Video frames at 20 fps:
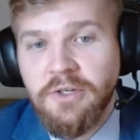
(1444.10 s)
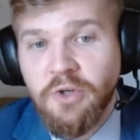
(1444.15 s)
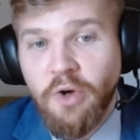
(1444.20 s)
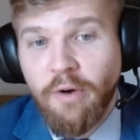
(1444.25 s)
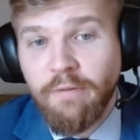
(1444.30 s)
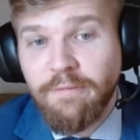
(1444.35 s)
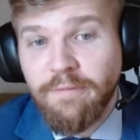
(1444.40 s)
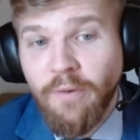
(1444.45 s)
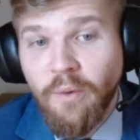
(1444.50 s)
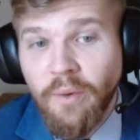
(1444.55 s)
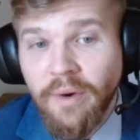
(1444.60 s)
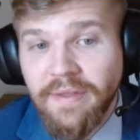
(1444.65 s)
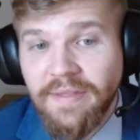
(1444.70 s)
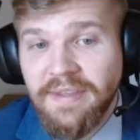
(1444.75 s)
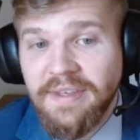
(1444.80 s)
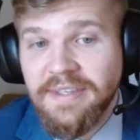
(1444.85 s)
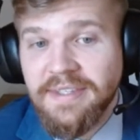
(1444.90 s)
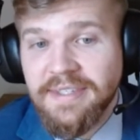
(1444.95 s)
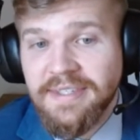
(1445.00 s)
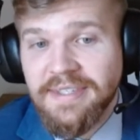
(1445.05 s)
to avoid
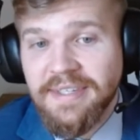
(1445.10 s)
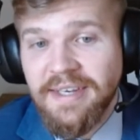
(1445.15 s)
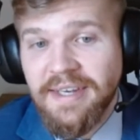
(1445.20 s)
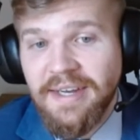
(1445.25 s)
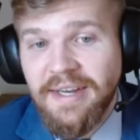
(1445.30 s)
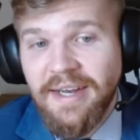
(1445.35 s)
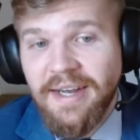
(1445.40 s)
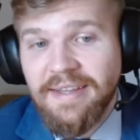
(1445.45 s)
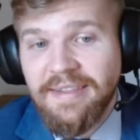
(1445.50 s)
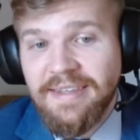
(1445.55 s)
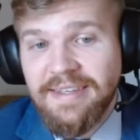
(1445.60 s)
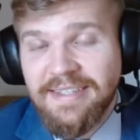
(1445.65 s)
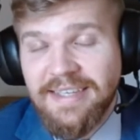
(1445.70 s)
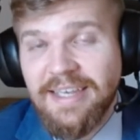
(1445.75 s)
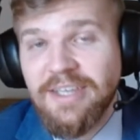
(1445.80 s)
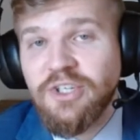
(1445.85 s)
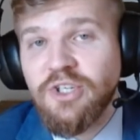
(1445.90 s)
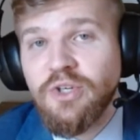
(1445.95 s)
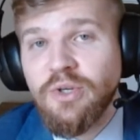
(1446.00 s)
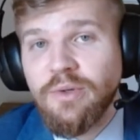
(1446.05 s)
these these
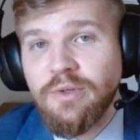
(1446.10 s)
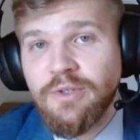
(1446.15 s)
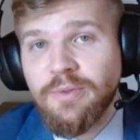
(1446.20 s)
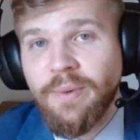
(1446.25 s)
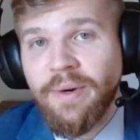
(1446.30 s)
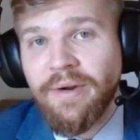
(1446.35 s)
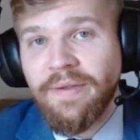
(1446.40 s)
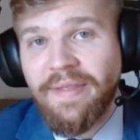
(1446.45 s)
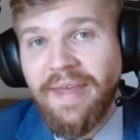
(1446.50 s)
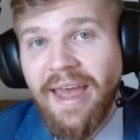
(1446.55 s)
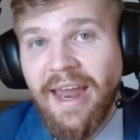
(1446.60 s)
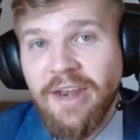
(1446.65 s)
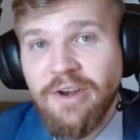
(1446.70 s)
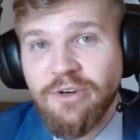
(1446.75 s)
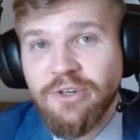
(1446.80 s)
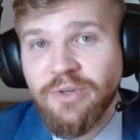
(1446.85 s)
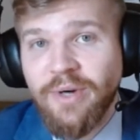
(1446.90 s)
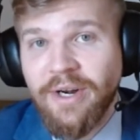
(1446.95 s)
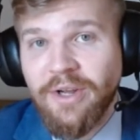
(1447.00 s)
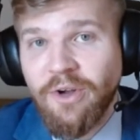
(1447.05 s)
issues where then
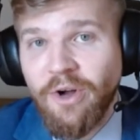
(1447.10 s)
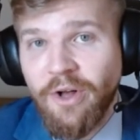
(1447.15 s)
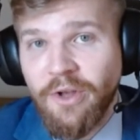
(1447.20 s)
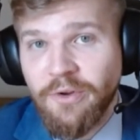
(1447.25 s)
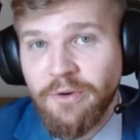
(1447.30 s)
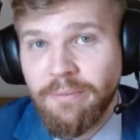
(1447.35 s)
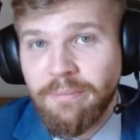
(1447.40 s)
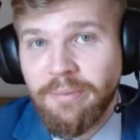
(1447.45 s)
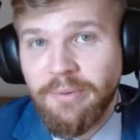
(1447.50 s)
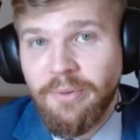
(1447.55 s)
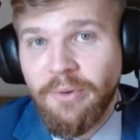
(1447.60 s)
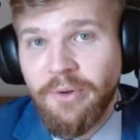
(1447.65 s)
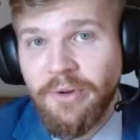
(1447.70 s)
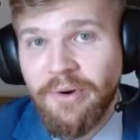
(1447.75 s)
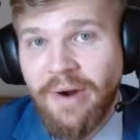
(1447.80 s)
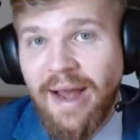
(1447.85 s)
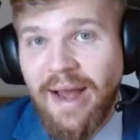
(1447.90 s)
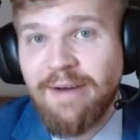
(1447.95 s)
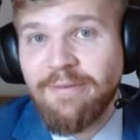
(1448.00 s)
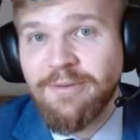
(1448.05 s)
you're trying to call your
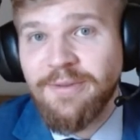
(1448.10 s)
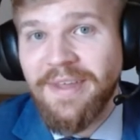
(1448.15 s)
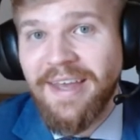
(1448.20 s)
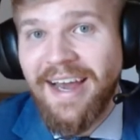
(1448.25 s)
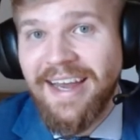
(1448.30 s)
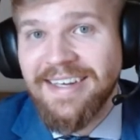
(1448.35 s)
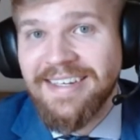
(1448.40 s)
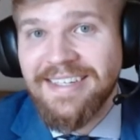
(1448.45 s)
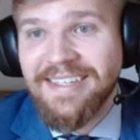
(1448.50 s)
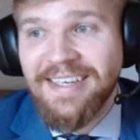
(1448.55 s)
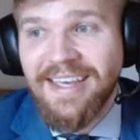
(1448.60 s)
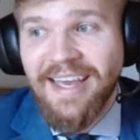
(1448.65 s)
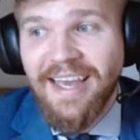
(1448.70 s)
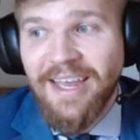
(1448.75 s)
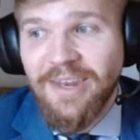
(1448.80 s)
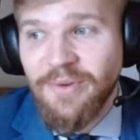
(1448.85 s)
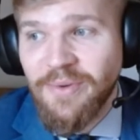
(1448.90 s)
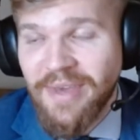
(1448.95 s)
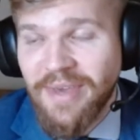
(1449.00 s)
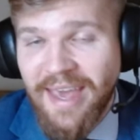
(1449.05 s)
employer after the ITA
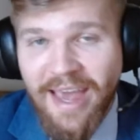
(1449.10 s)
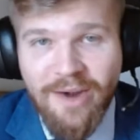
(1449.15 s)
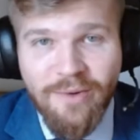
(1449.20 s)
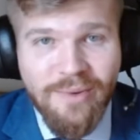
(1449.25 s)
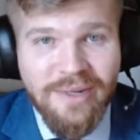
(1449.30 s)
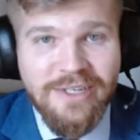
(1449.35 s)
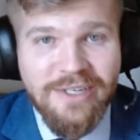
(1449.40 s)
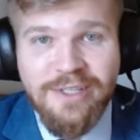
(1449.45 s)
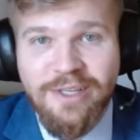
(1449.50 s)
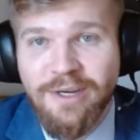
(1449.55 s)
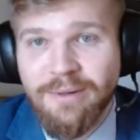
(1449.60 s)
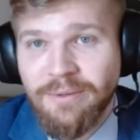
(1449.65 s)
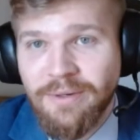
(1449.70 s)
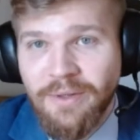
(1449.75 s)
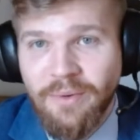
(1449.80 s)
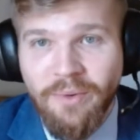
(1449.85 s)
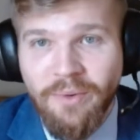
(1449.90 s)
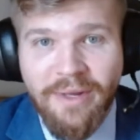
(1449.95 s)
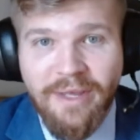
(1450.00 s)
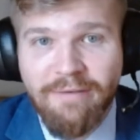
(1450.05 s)
and you can't reach them or
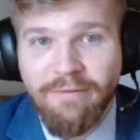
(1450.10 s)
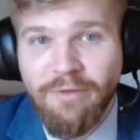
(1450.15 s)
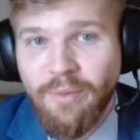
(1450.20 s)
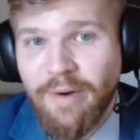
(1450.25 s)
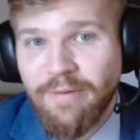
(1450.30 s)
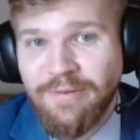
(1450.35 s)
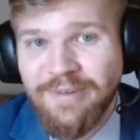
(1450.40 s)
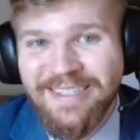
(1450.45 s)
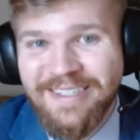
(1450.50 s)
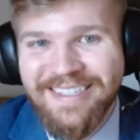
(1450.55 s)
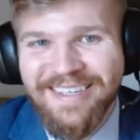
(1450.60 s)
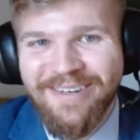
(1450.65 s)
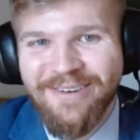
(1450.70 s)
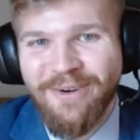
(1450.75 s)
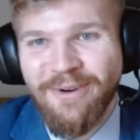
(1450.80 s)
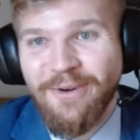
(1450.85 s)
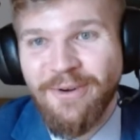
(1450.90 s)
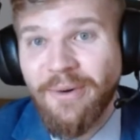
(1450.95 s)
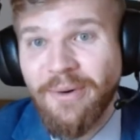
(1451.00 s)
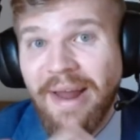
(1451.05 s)
they want to give you the reference letter
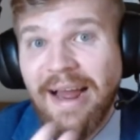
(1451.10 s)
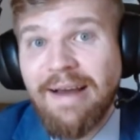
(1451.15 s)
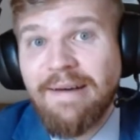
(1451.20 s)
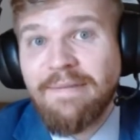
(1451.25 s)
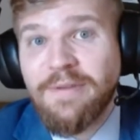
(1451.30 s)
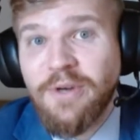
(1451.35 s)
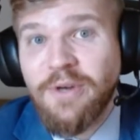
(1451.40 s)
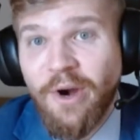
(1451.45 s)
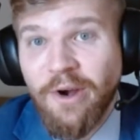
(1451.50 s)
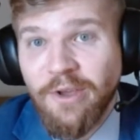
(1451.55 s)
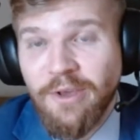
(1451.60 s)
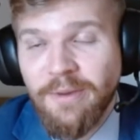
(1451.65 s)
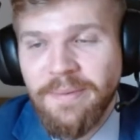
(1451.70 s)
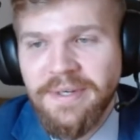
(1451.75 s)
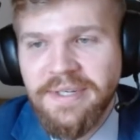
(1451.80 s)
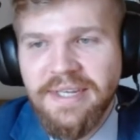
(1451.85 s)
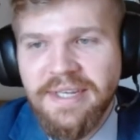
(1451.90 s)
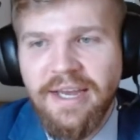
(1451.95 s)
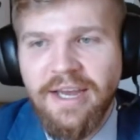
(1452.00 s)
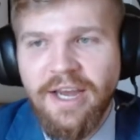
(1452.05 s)
or you don't have the
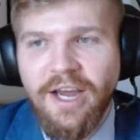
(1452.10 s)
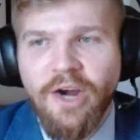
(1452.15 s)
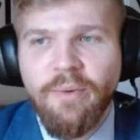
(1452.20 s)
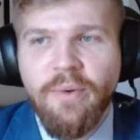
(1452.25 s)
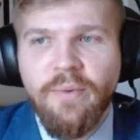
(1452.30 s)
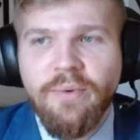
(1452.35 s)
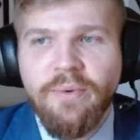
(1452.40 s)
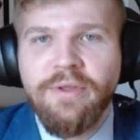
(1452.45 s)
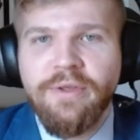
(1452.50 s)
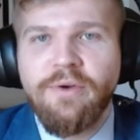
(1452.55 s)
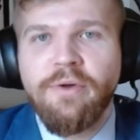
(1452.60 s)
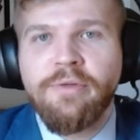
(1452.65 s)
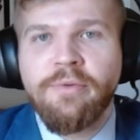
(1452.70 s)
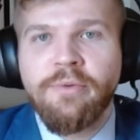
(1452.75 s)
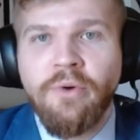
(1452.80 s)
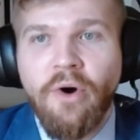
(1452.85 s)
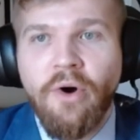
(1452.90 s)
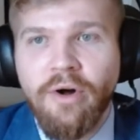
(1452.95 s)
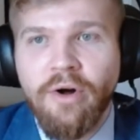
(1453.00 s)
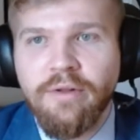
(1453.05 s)
document. We really go
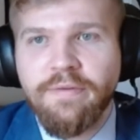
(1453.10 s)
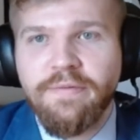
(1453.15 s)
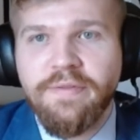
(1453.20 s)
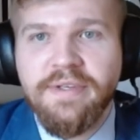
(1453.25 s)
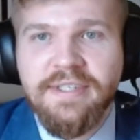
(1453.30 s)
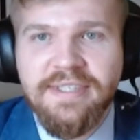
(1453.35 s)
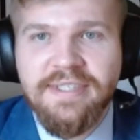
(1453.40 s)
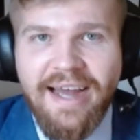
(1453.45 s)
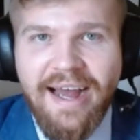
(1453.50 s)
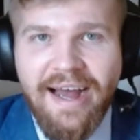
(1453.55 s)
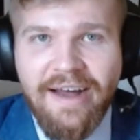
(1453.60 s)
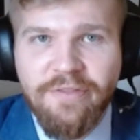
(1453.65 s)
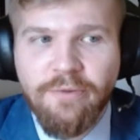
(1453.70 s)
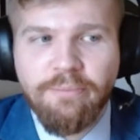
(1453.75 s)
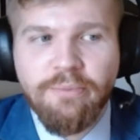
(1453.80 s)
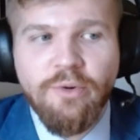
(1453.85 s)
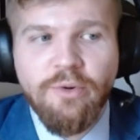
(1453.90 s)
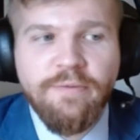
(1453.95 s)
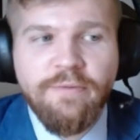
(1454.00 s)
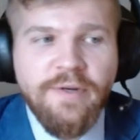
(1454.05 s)
through all of this at the
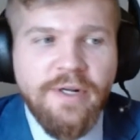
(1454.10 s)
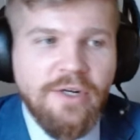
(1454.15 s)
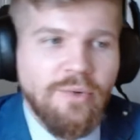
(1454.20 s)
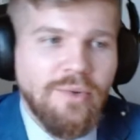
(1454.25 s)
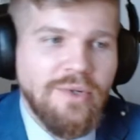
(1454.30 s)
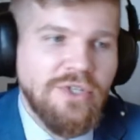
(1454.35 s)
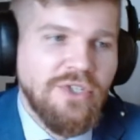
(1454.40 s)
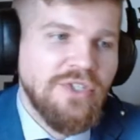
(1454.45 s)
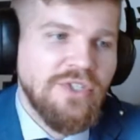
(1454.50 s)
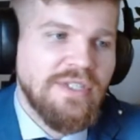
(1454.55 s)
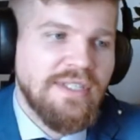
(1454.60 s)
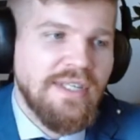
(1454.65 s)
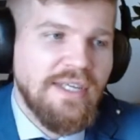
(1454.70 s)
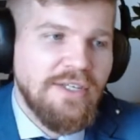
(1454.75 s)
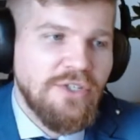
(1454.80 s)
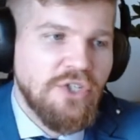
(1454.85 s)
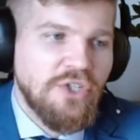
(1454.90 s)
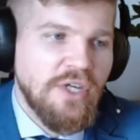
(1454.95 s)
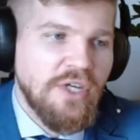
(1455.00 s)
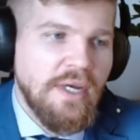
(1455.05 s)
profile creation
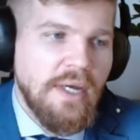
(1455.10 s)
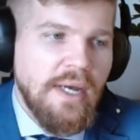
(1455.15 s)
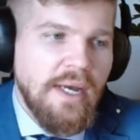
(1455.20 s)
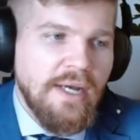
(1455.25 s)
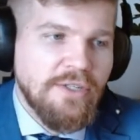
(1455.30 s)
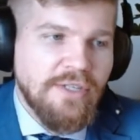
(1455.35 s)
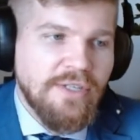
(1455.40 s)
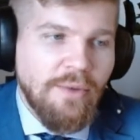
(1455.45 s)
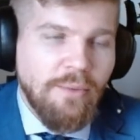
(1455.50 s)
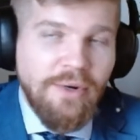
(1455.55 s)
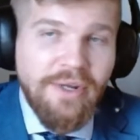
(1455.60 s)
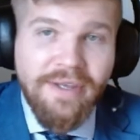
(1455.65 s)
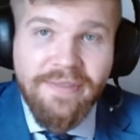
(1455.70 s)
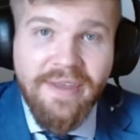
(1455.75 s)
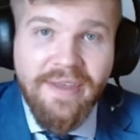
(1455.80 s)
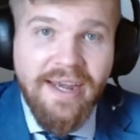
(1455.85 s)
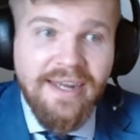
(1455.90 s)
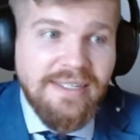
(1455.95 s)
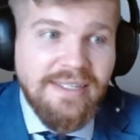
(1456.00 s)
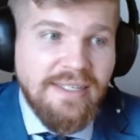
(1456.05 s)
stage so that when you get
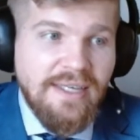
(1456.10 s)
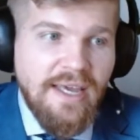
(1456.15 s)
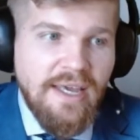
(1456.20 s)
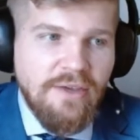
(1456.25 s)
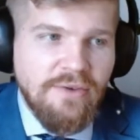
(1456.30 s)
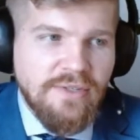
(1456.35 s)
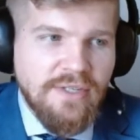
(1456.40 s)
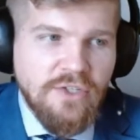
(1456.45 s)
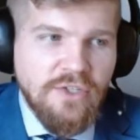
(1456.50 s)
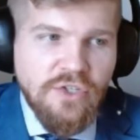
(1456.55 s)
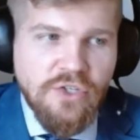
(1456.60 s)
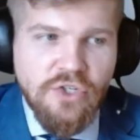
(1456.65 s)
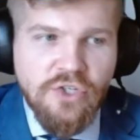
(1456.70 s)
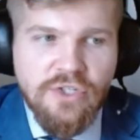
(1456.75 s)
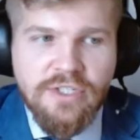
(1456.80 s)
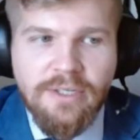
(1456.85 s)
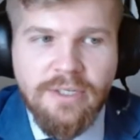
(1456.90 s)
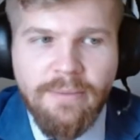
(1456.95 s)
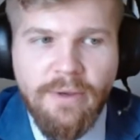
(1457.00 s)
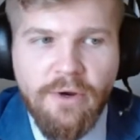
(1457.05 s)
the ITA, you essentially
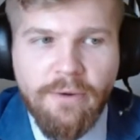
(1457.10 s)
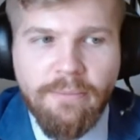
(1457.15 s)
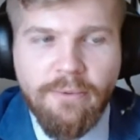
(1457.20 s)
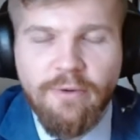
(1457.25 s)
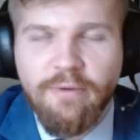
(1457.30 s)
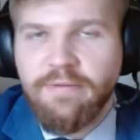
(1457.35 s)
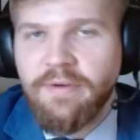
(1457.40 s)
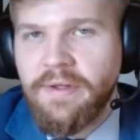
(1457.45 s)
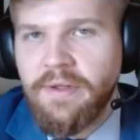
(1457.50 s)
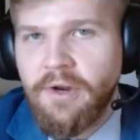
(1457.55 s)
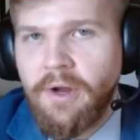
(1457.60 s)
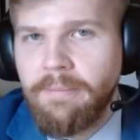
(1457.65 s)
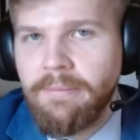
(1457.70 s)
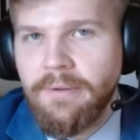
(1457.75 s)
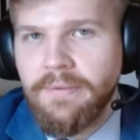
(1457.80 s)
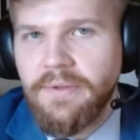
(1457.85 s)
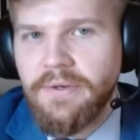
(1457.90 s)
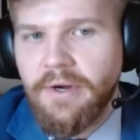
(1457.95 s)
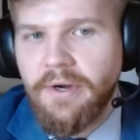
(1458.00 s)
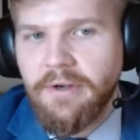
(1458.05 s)
just submit your profile and
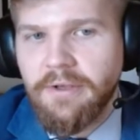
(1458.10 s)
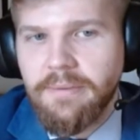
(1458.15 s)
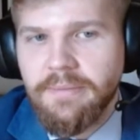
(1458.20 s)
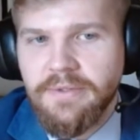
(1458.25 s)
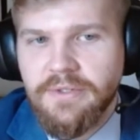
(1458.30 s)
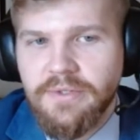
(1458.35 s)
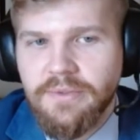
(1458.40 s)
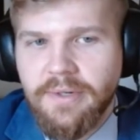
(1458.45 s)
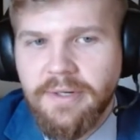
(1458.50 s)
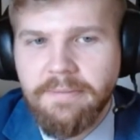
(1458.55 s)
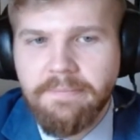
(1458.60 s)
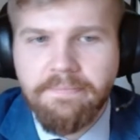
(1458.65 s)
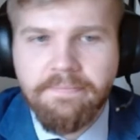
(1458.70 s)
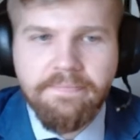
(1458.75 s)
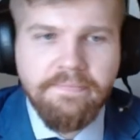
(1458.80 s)
upload the documents, right?